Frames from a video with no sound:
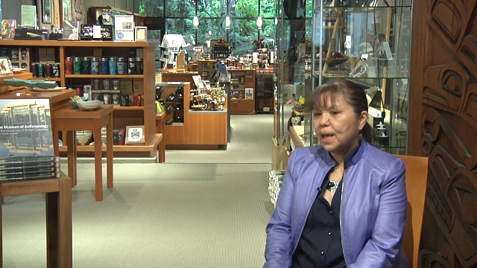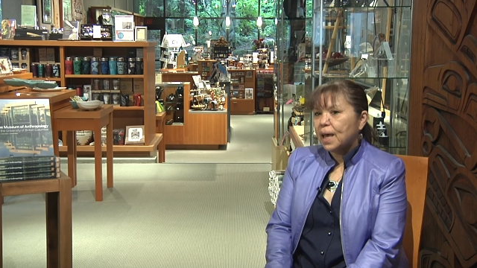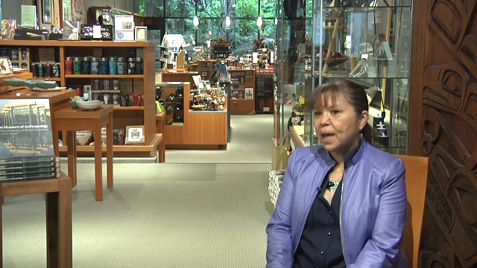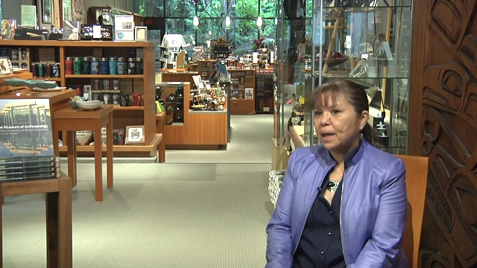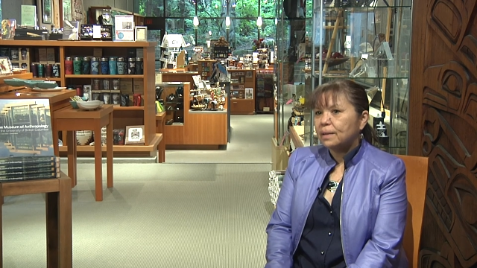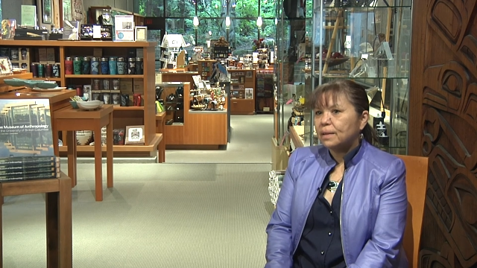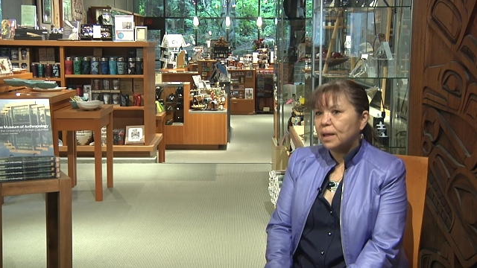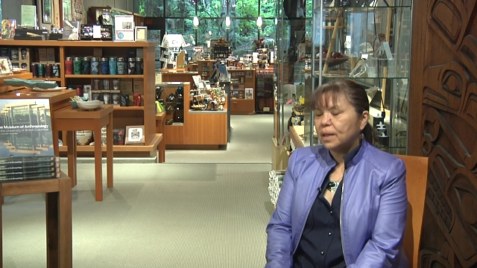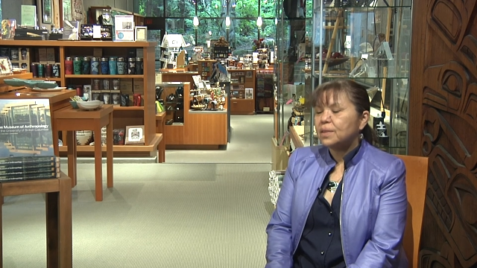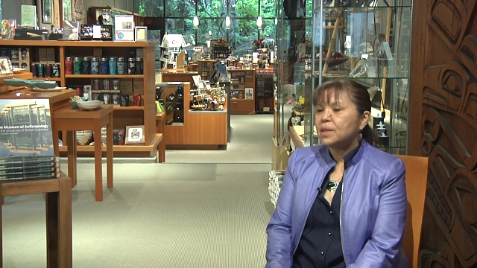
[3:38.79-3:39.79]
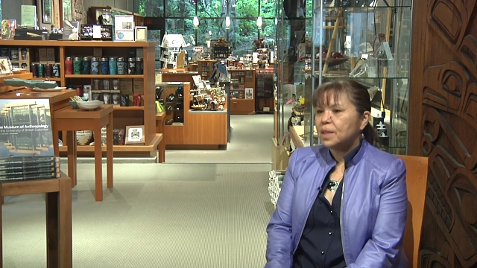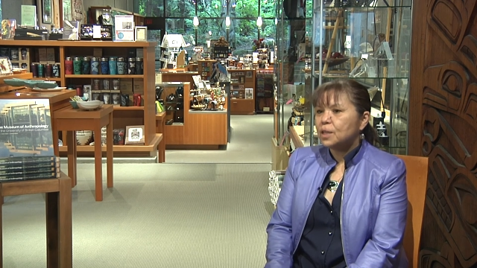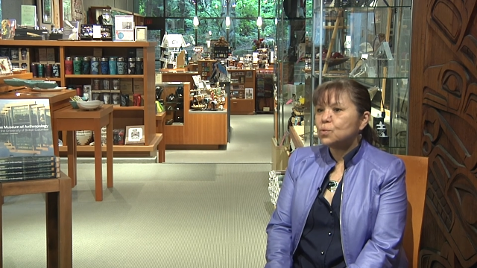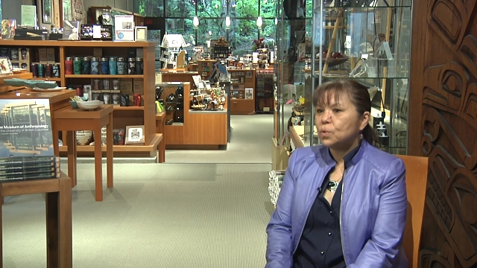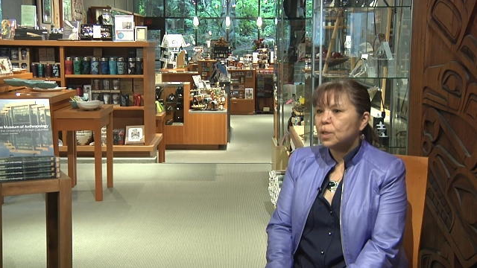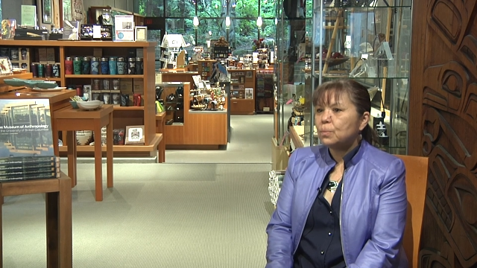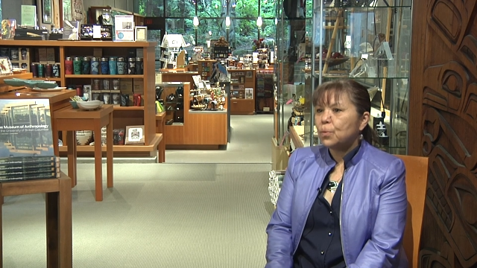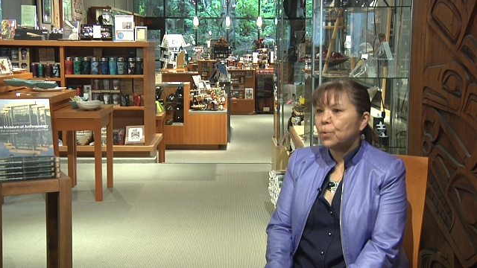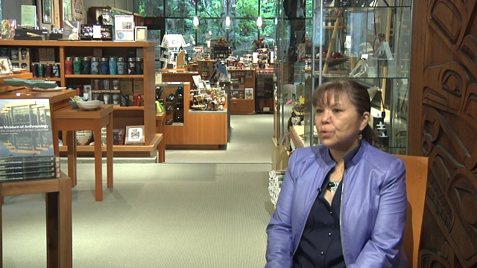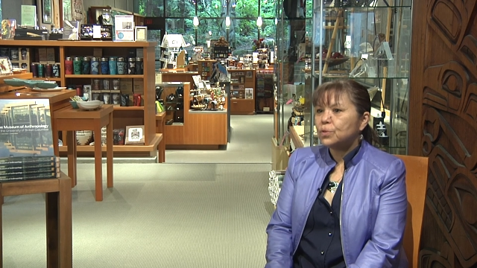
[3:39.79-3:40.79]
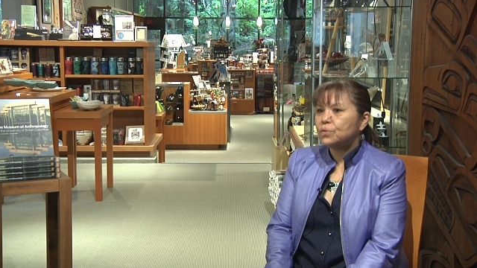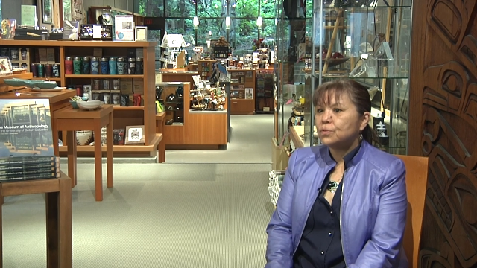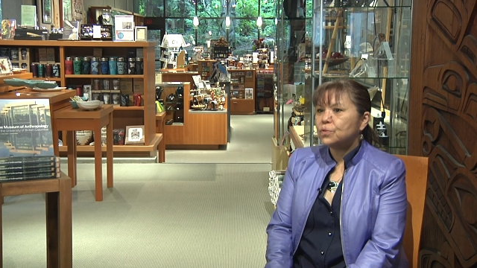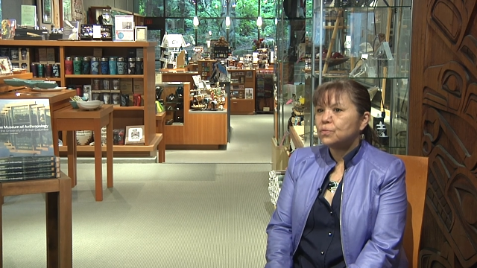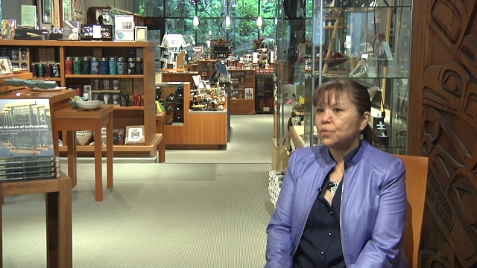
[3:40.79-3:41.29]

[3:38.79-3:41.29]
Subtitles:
And I think that's really important